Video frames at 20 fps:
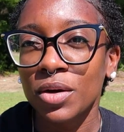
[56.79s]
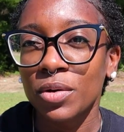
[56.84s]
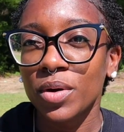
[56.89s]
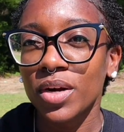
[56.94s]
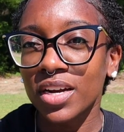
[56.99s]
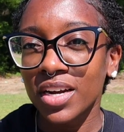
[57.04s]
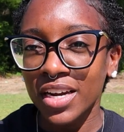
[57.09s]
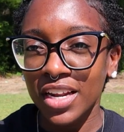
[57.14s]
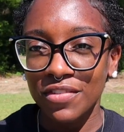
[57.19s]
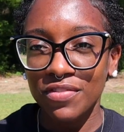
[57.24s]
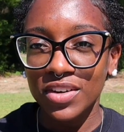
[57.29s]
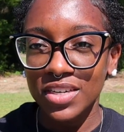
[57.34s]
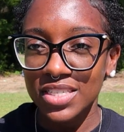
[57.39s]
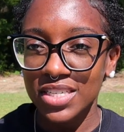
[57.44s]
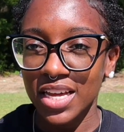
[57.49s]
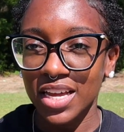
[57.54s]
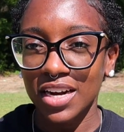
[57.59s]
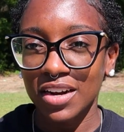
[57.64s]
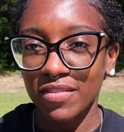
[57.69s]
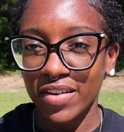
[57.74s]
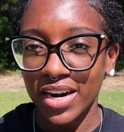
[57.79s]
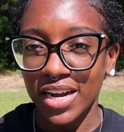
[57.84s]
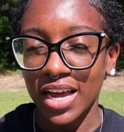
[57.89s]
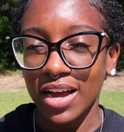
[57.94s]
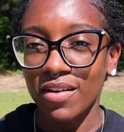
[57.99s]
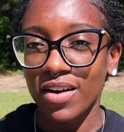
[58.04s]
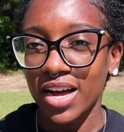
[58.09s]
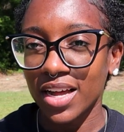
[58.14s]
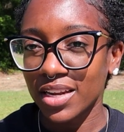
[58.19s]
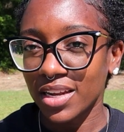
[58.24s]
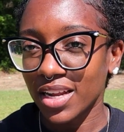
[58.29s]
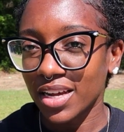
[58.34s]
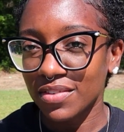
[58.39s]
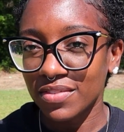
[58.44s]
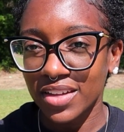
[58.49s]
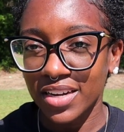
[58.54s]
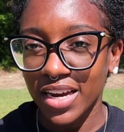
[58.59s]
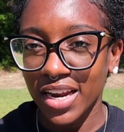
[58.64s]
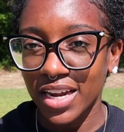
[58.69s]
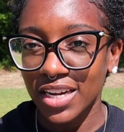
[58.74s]
We're in a different setting right now. I
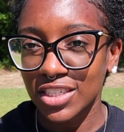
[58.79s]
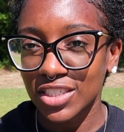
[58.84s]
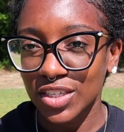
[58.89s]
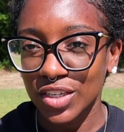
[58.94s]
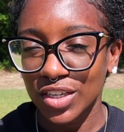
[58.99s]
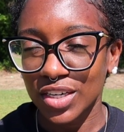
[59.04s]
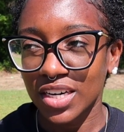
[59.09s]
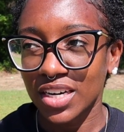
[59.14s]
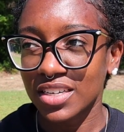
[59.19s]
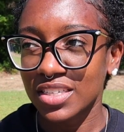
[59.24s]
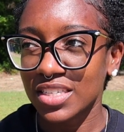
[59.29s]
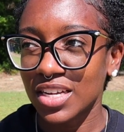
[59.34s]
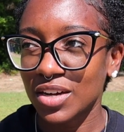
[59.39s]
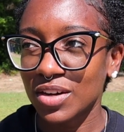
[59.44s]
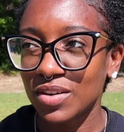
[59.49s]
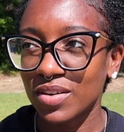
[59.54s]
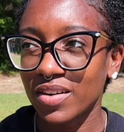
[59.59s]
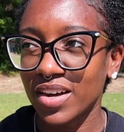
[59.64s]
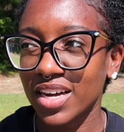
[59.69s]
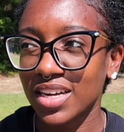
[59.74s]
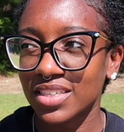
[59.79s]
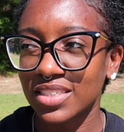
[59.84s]
love the nature, so I